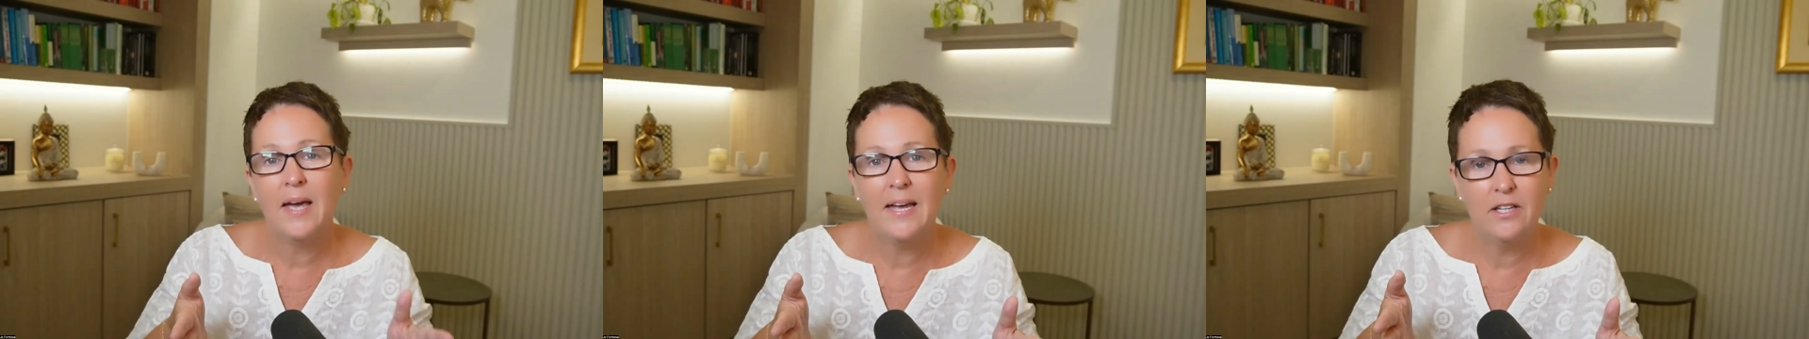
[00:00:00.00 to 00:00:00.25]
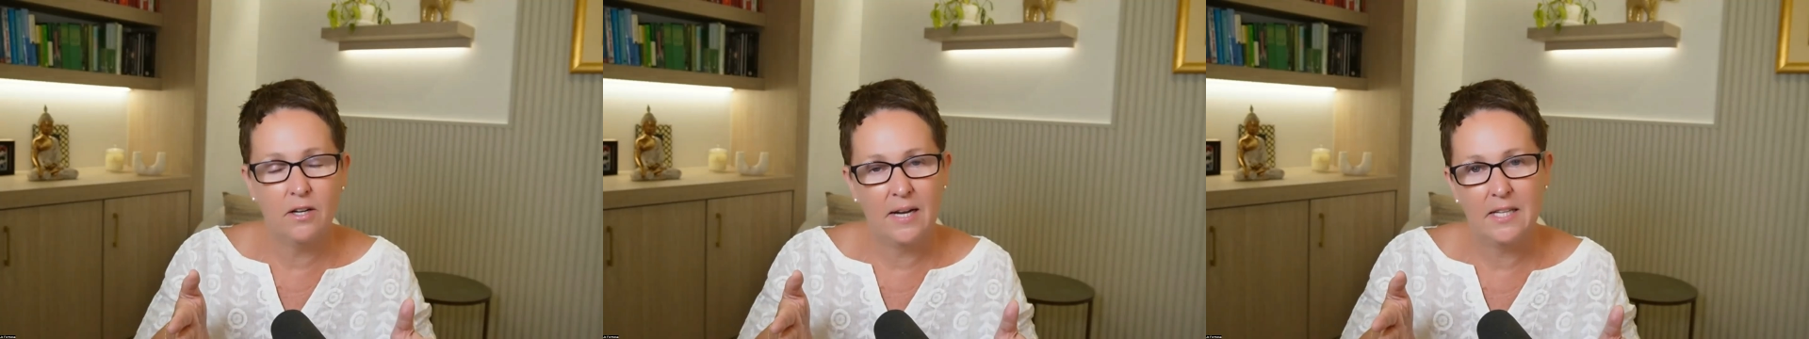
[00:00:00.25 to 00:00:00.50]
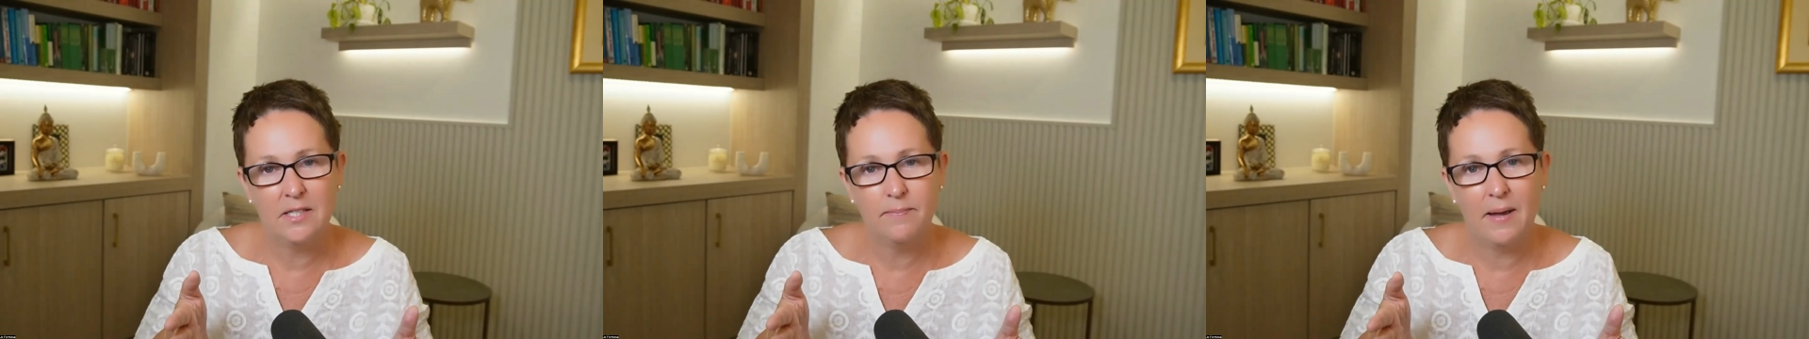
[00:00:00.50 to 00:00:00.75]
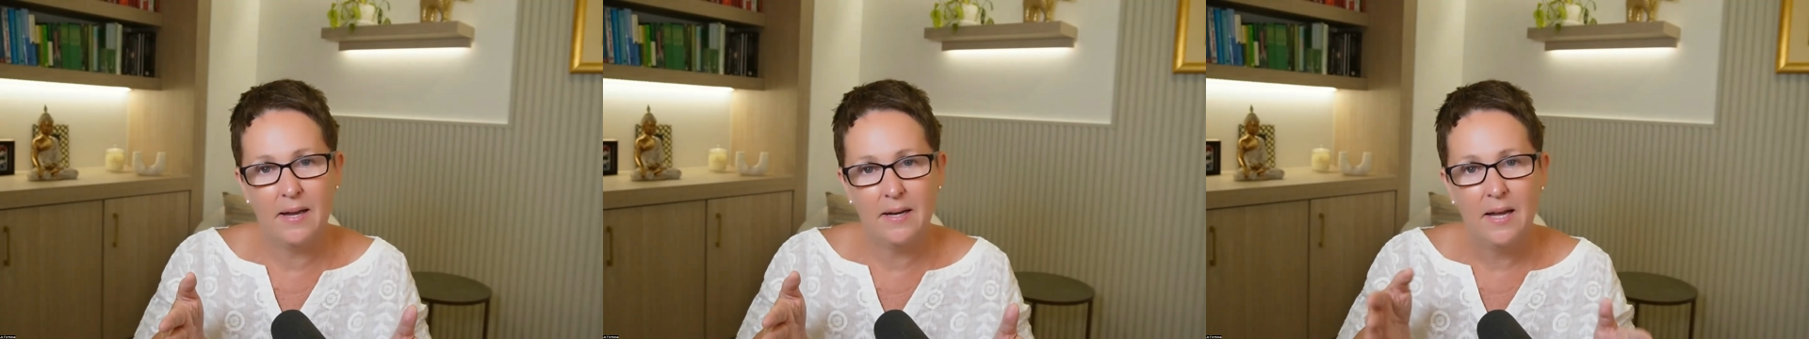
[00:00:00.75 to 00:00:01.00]
and your health
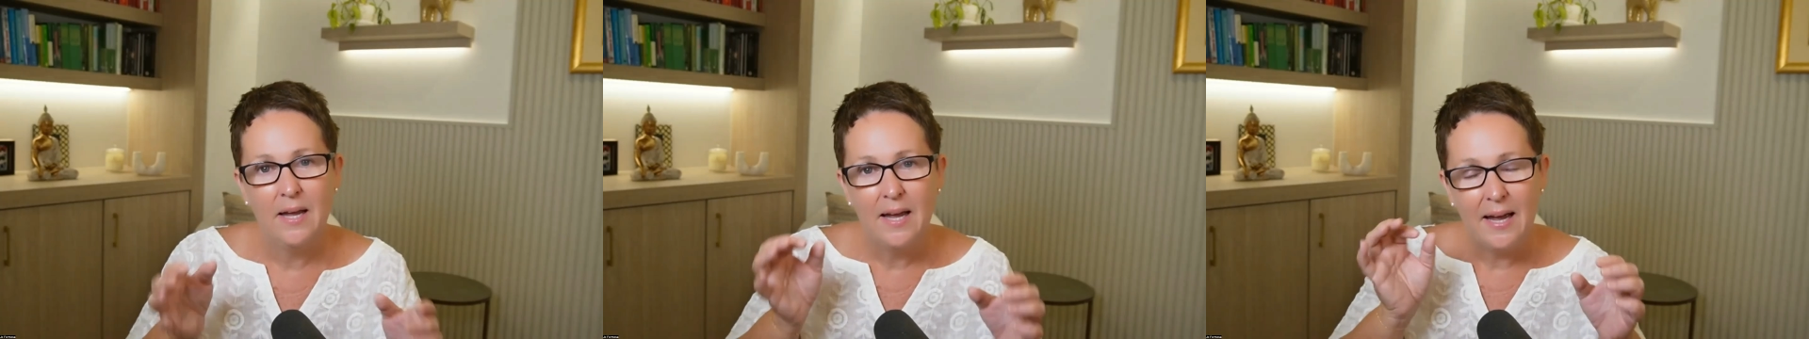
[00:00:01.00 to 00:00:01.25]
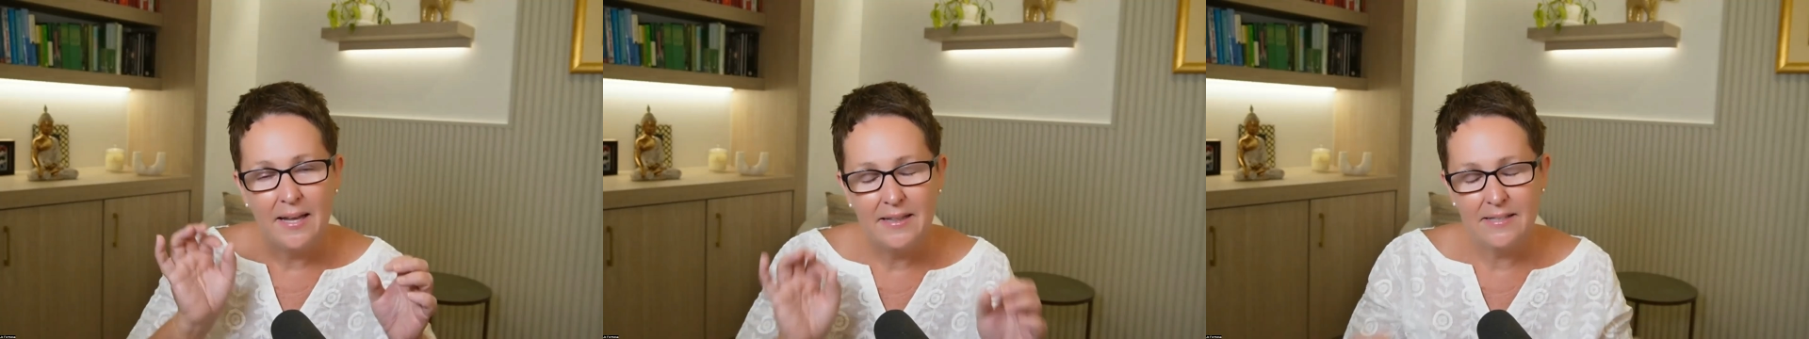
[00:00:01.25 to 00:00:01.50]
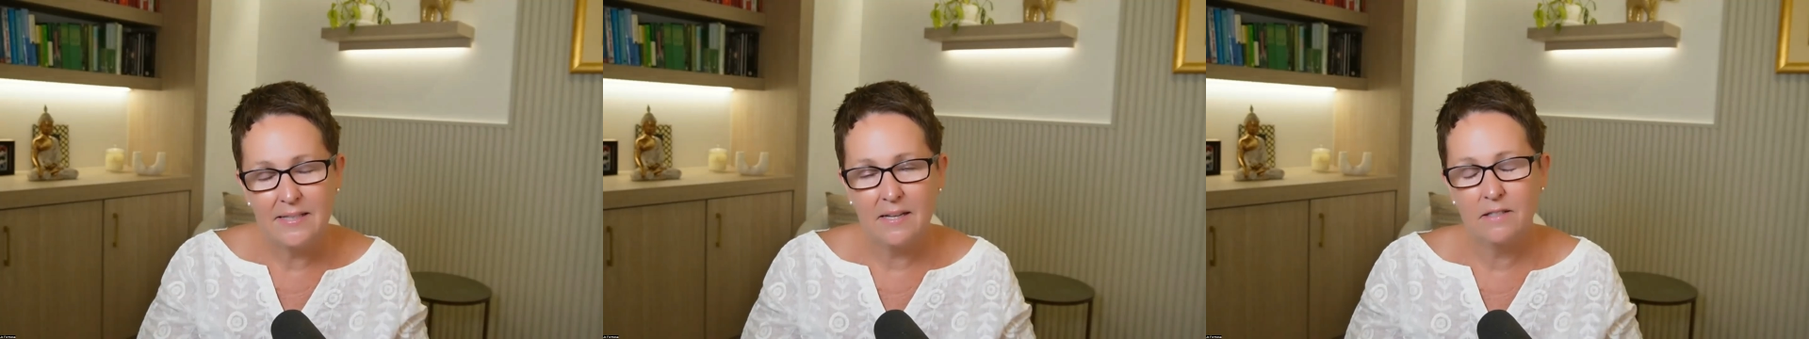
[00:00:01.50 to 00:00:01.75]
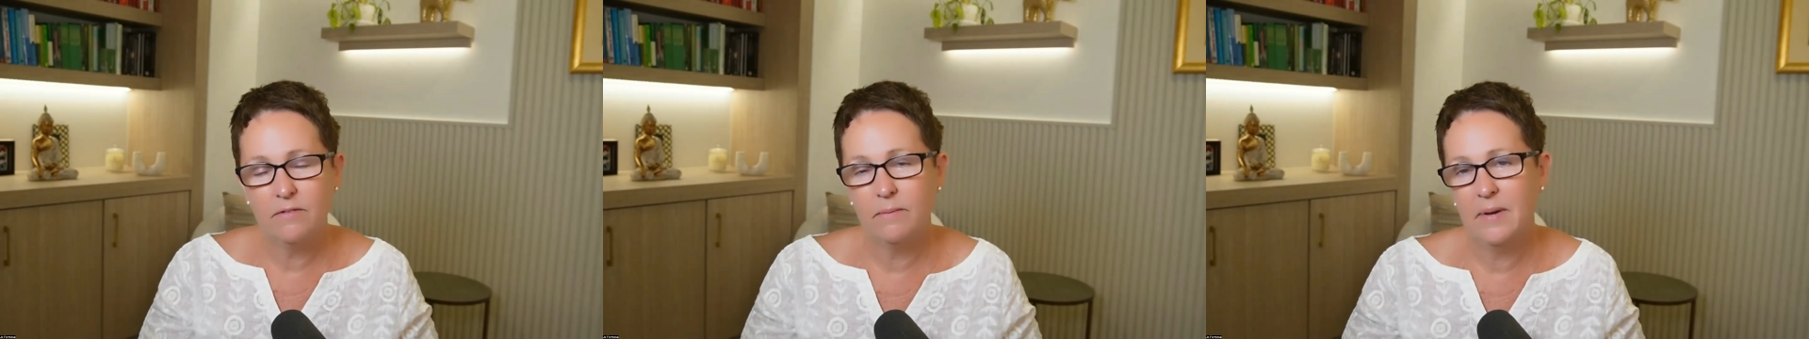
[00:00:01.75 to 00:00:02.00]
span? And this
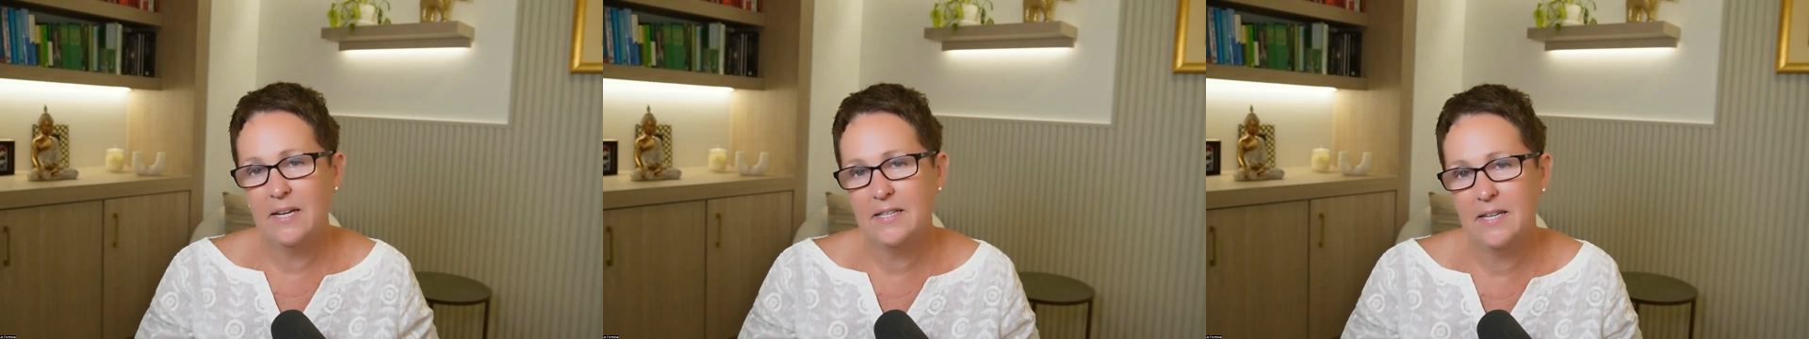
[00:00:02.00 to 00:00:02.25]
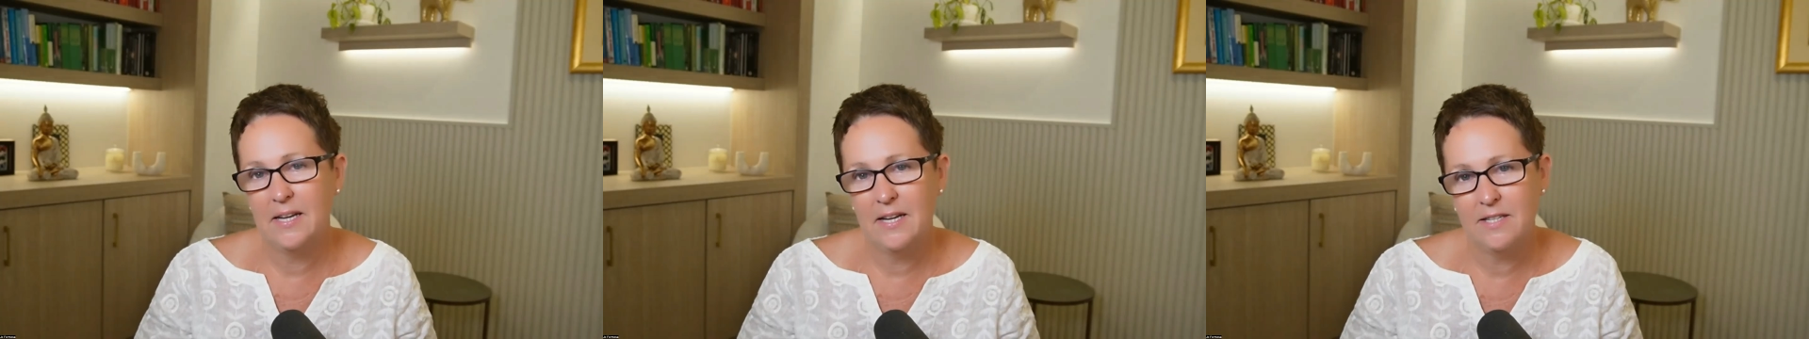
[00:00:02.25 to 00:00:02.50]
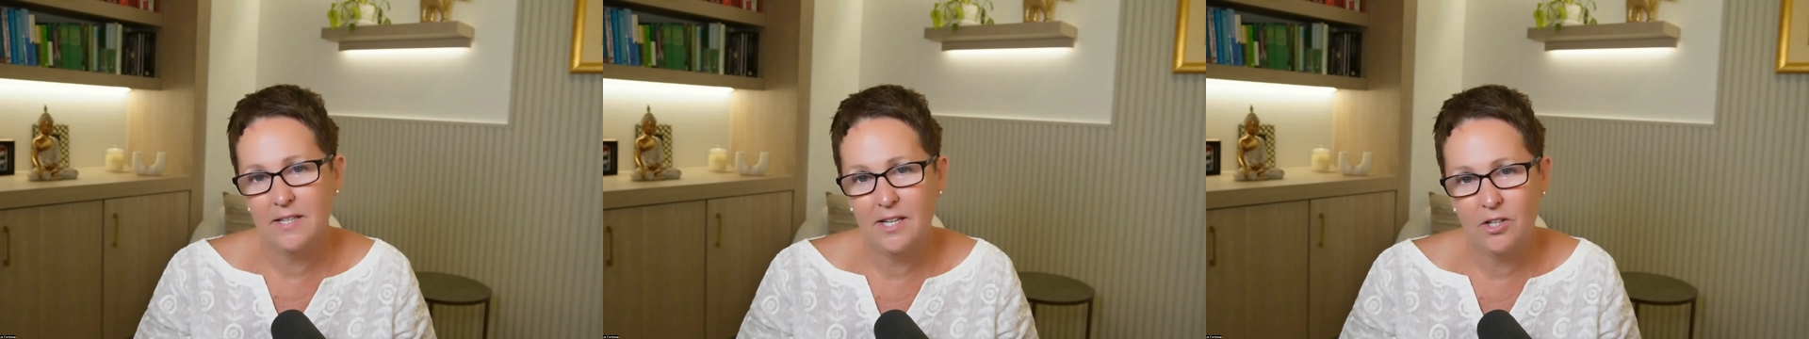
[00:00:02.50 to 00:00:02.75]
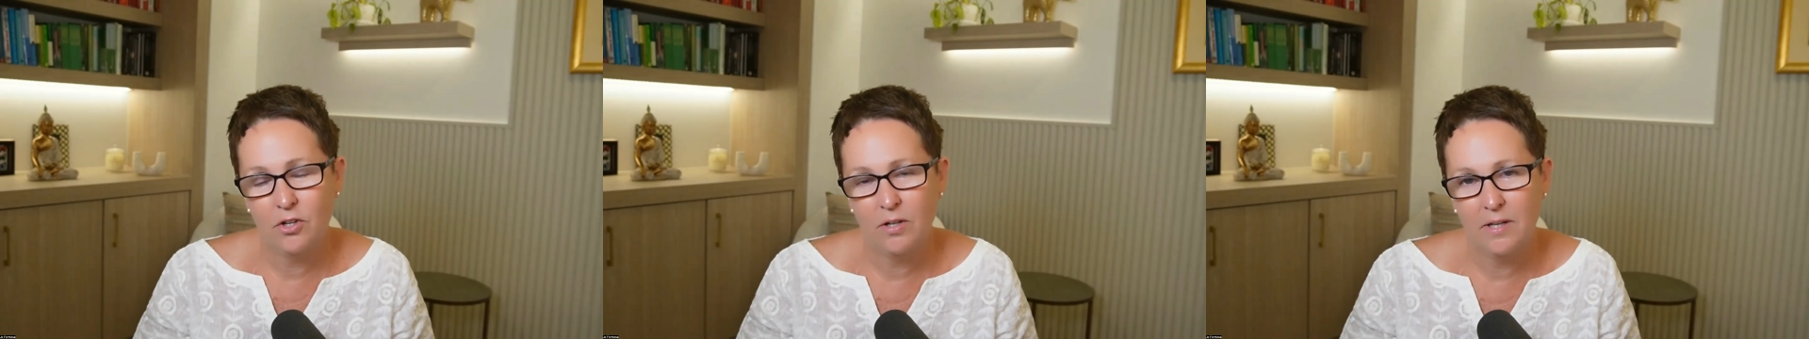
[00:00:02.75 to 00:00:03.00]
comes from education
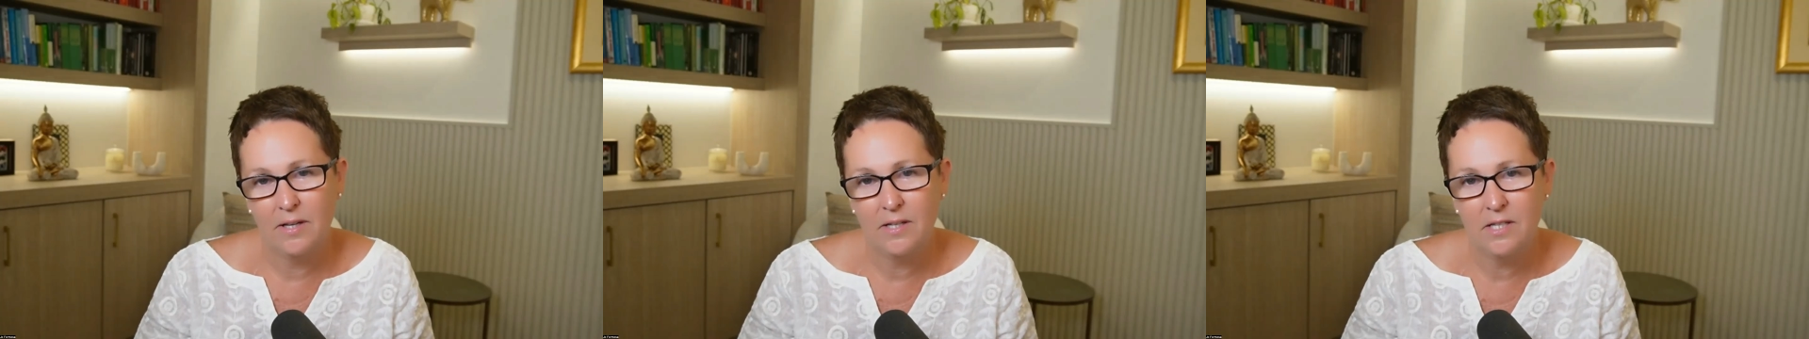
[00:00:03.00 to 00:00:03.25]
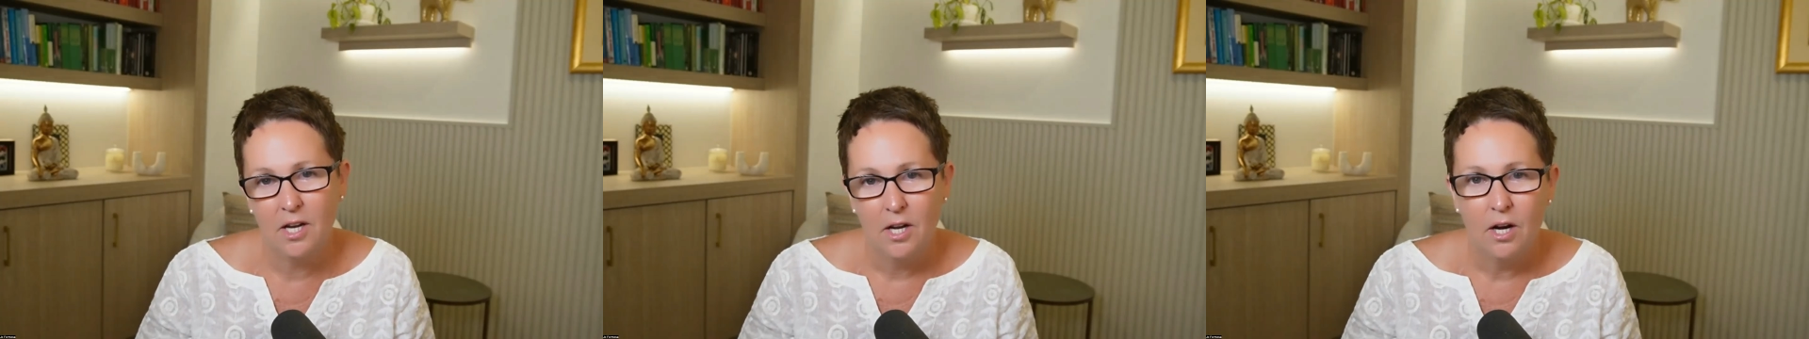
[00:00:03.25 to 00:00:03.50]
and knowledge